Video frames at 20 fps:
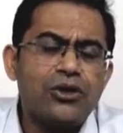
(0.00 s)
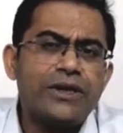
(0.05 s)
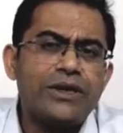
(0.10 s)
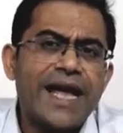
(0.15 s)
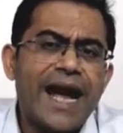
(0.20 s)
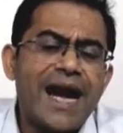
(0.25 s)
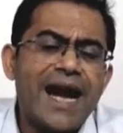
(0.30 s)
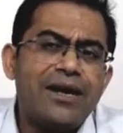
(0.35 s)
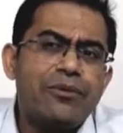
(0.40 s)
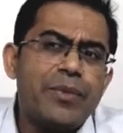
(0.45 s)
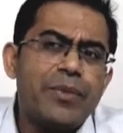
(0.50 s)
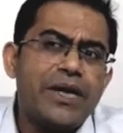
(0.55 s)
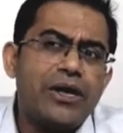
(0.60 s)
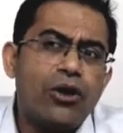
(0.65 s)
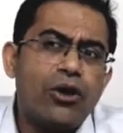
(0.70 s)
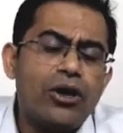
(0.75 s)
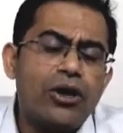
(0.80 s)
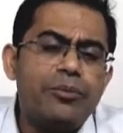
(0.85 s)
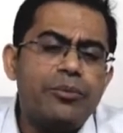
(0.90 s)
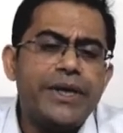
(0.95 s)
So that may
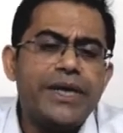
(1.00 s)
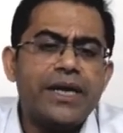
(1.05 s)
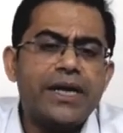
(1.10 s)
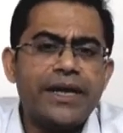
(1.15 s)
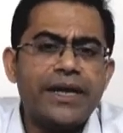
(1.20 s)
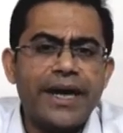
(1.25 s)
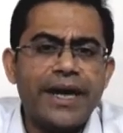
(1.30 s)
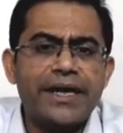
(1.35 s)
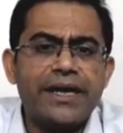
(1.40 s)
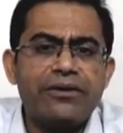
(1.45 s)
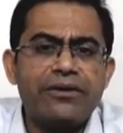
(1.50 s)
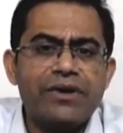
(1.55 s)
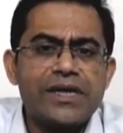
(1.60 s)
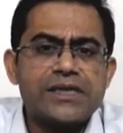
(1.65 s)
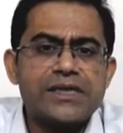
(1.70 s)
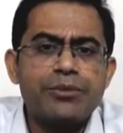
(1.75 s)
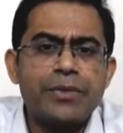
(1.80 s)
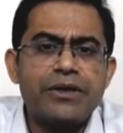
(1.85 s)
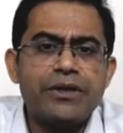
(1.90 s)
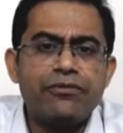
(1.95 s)
not be a great
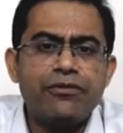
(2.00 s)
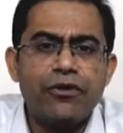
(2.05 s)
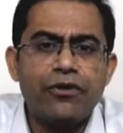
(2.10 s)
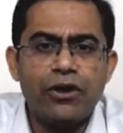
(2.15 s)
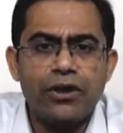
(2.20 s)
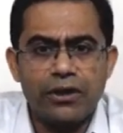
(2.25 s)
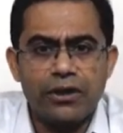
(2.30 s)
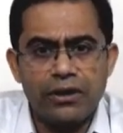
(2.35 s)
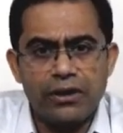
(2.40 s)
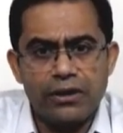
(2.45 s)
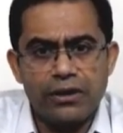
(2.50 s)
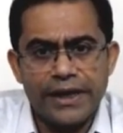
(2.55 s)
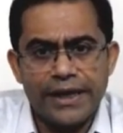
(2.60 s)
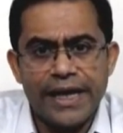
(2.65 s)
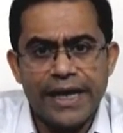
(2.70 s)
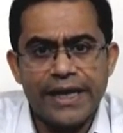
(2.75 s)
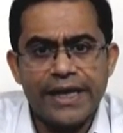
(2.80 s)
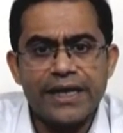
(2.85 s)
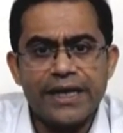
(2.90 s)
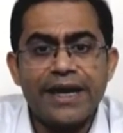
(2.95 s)
investment for
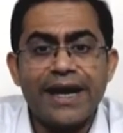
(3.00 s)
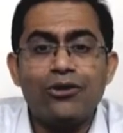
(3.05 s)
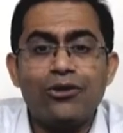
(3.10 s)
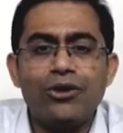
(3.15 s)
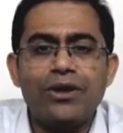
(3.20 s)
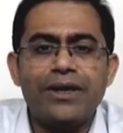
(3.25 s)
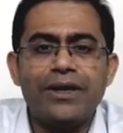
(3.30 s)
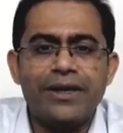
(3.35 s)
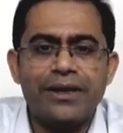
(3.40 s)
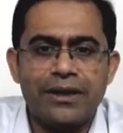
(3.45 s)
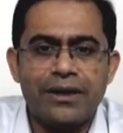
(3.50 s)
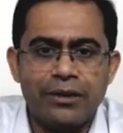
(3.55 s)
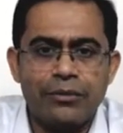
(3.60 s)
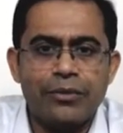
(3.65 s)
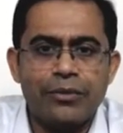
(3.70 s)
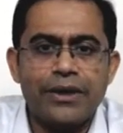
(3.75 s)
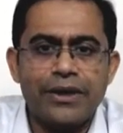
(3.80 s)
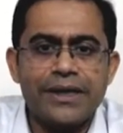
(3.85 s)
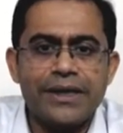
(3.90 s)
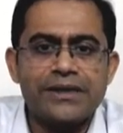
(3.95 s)
getting regular income.
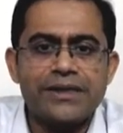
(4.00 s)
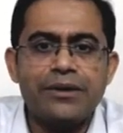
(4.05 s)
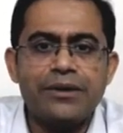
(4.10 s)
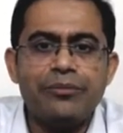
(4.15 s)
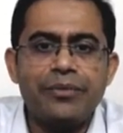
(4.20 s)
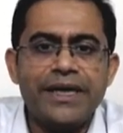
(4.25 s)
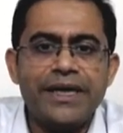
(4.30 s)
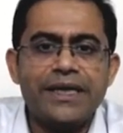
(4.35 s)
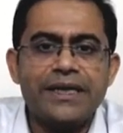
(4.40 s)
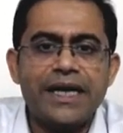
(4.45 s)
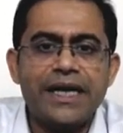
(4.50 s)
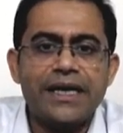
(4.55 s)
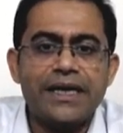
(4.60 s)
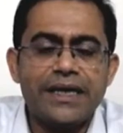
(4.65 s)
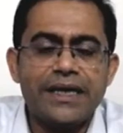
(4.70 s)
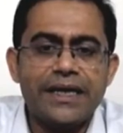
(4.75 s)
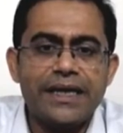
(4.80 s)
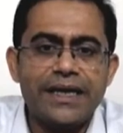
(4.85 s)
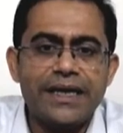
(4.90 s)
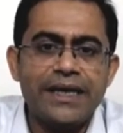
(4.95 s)
Reason being
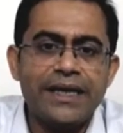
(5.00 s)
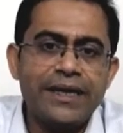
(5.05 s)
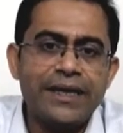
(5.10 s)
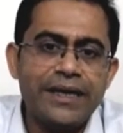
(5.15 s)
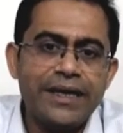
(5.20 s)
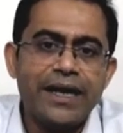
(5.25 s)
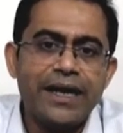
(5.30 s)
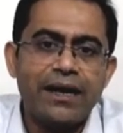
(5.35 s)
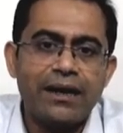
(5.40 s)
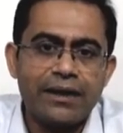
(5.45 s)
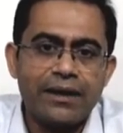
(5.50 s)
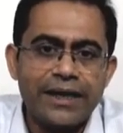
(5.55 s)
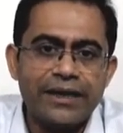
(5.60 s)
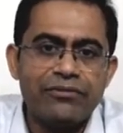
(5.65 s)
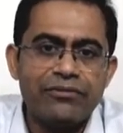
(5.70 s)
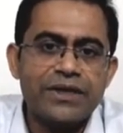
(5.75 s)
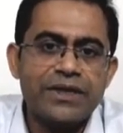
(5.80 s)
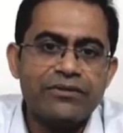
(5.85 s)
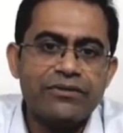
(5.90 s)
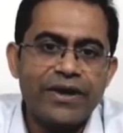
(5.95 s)
that in India,
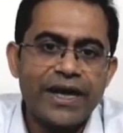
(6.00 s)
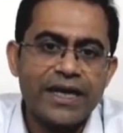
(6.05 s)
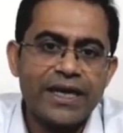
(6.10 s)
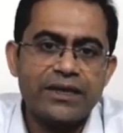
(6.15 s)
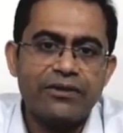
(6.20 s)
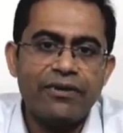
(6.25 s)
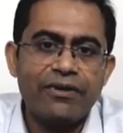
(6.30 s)
given where